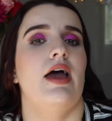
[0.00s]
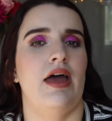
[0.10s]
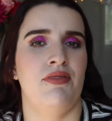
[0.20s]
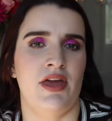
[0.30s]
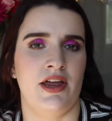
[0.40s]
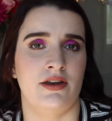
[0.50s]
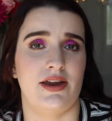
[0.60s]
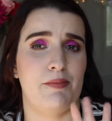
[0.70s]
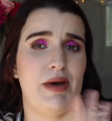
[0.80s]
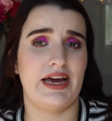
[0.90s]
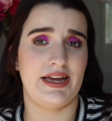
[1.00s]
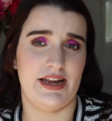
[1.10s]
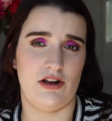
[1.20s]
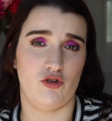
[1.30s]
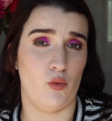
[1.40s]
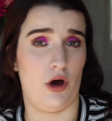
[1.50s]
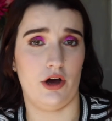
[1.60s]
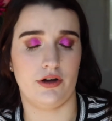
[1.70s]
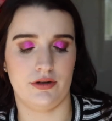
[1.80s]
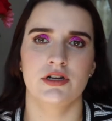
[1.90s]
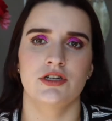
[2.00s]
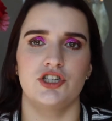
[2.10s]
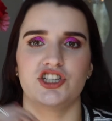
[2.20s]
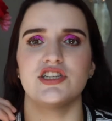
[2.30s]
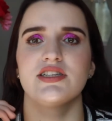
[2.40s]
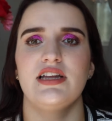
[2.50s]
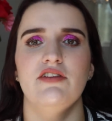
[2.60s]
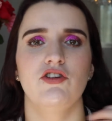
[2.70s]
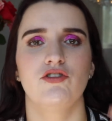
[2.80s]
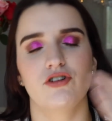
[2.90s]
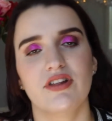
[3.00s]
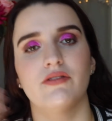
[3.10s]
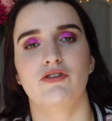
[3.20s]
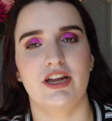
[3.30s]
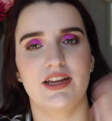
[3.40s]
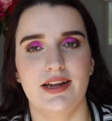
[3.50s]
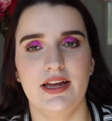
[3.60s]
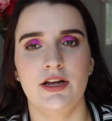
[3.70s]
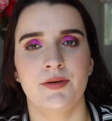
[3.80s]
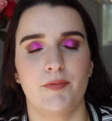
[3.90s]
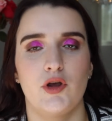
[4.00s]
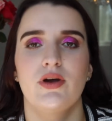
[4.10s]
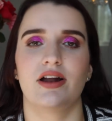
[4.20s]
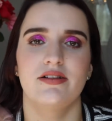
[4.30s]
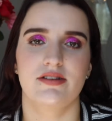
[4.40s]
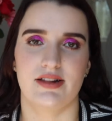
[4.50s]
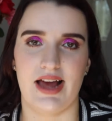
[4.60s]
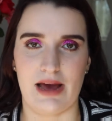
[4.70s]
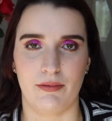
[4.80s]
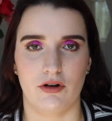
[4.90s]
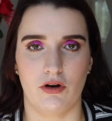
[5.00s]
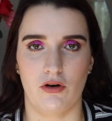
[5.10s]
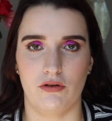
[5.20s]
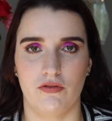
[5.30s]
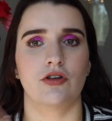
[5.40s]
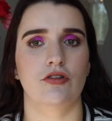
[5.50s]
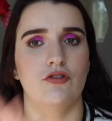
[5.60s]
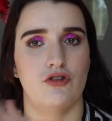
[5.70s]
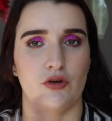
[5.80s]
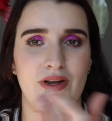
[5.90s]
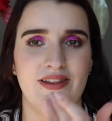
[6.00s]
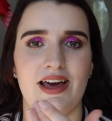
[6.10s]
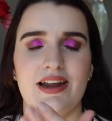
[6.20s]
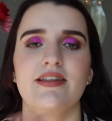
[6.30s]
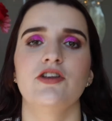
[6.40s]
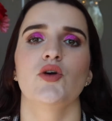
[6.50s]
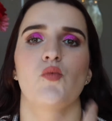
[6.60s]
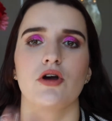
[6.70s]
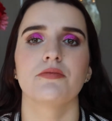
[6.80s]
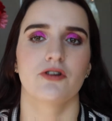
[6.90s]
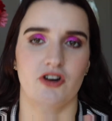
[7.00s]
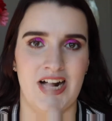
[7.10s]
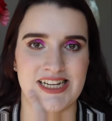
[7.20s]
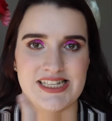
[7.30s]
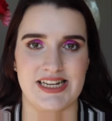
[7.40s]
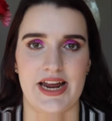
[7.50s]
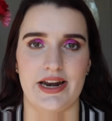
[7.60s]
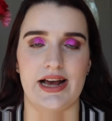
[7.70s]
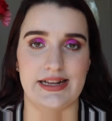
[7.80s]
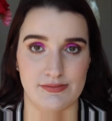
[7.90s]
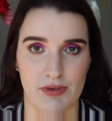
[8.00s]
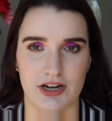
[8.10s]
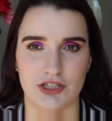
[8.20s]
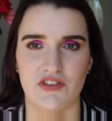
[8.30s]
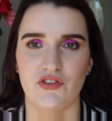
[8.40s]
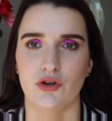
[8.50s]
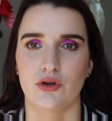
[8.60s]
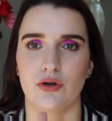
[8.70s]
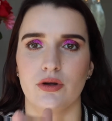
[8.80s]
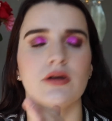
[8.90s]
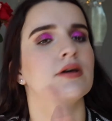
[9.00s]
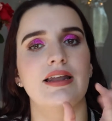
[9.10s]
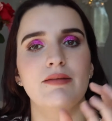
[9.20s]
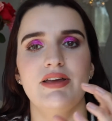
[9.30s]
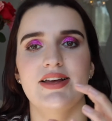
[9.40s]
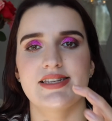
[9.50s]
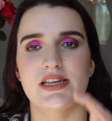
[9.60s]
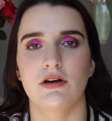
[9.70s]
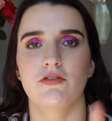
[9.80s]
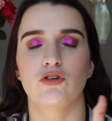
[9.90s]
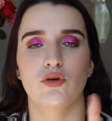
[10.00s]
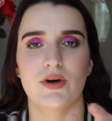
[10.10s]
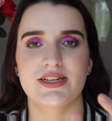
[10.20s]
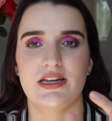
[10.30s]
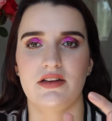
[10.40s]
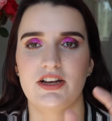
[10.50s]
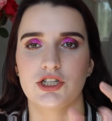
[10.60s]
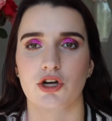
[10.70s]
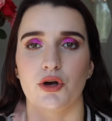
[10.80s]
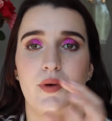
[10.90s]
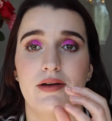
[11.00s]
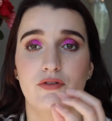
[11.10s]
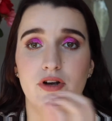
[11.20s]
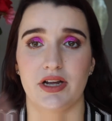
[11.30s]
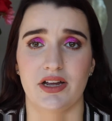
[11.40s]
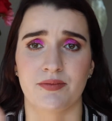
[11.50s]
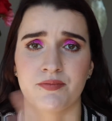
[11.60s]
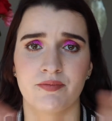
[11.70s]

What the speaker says: and then get back into work. Just, if you do that regularly, you'll get into the habit of doing that, and then you won't procrastinate as much. If you limit yourself to one TV show every